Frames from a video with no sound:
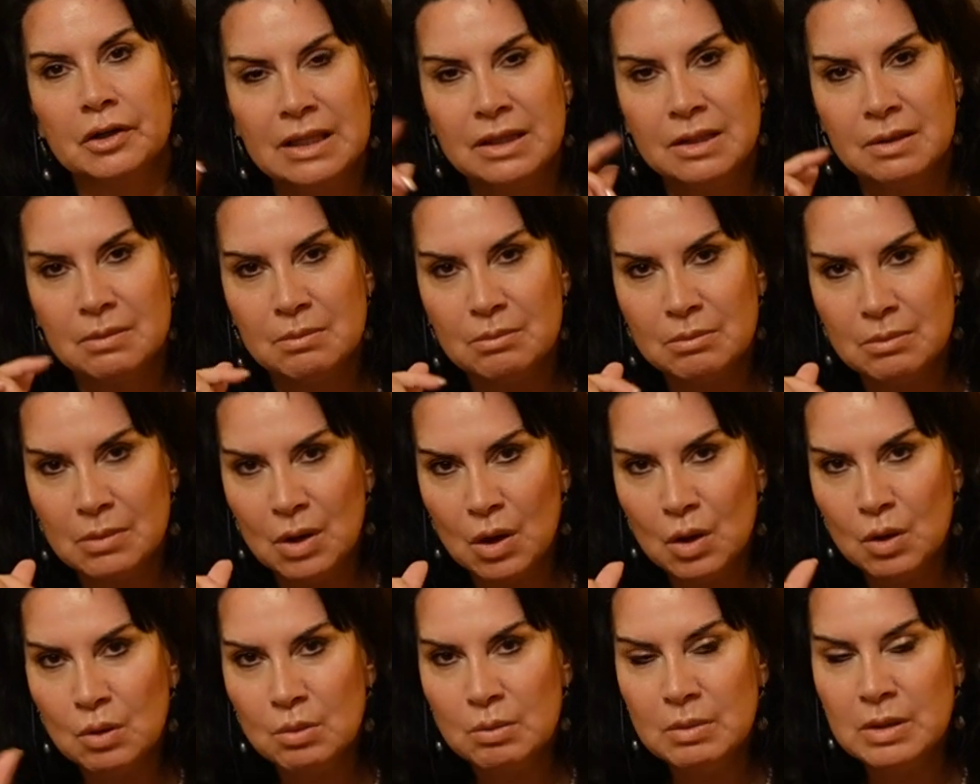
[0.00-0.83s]
And the
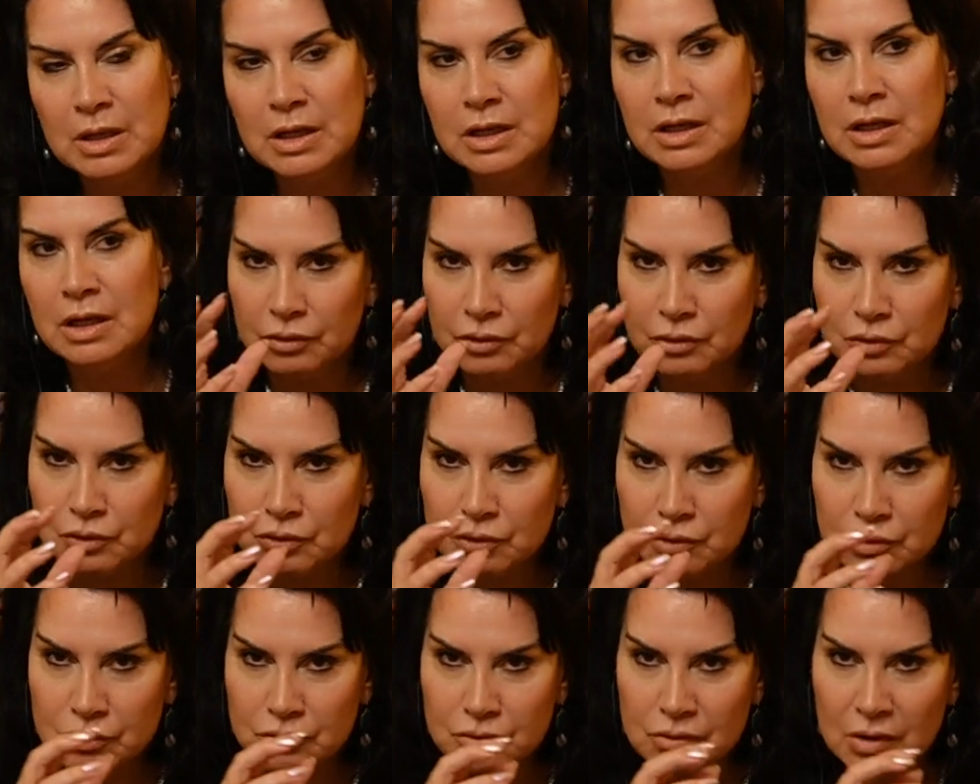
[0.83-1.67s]
moment you
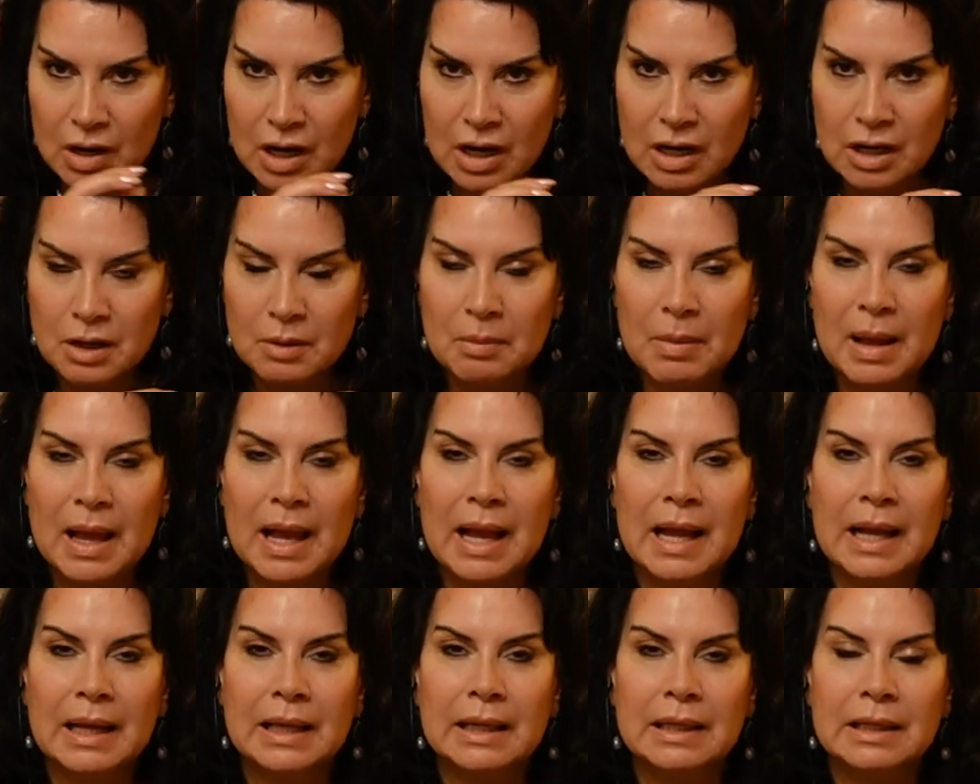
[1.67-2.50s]
shrunk
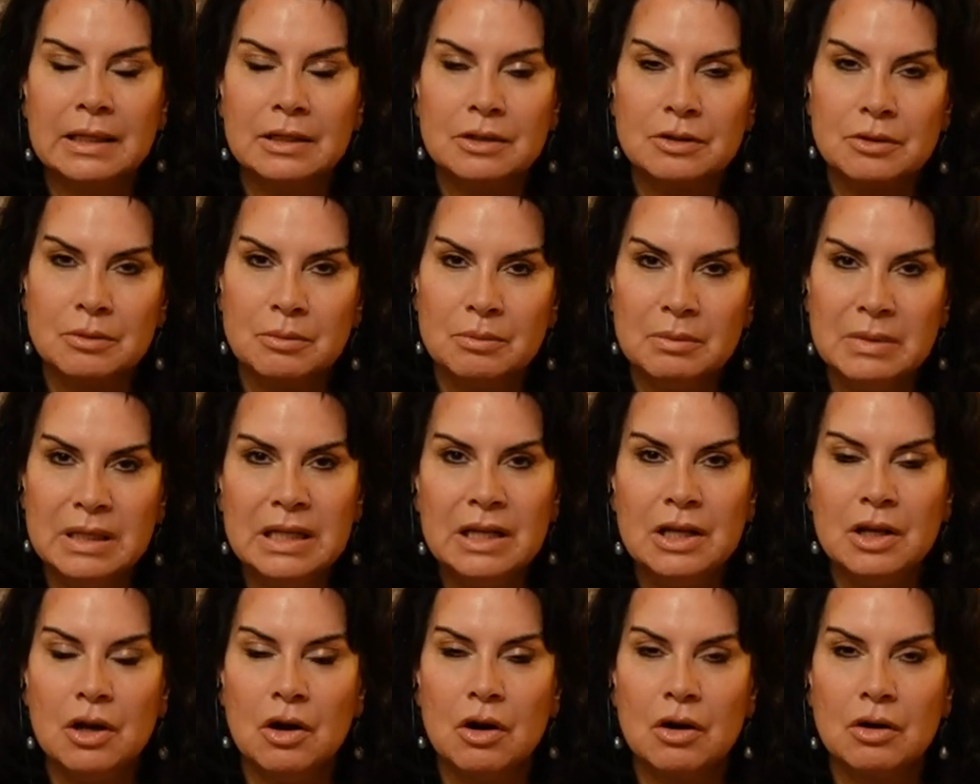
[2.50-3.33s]
back into
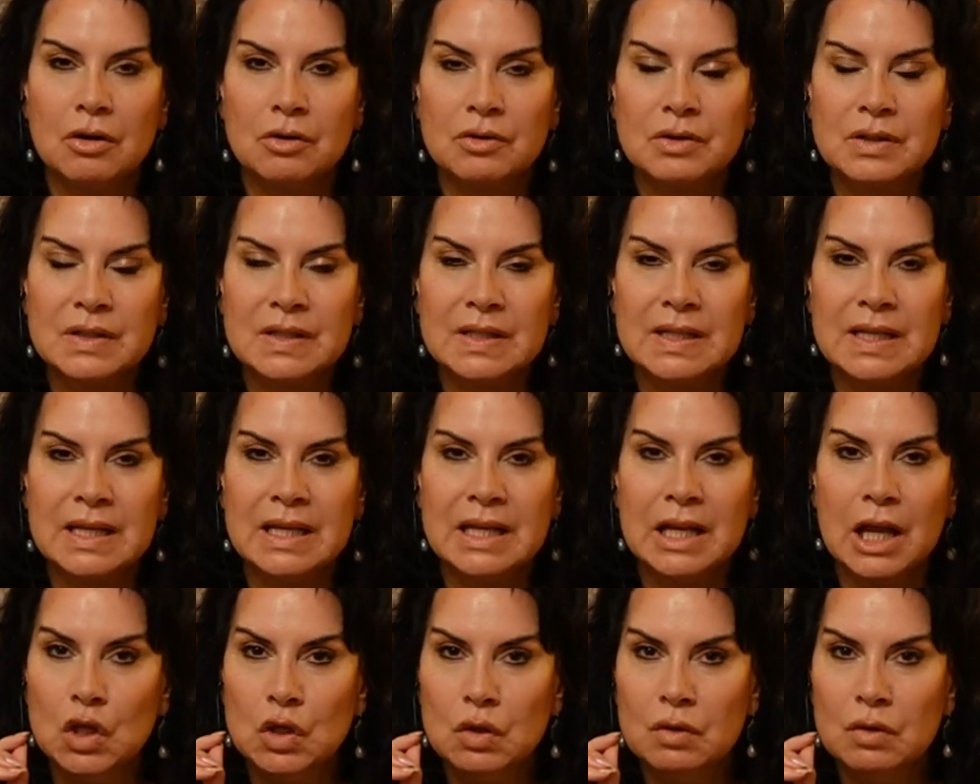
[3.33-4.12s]
mediocrity,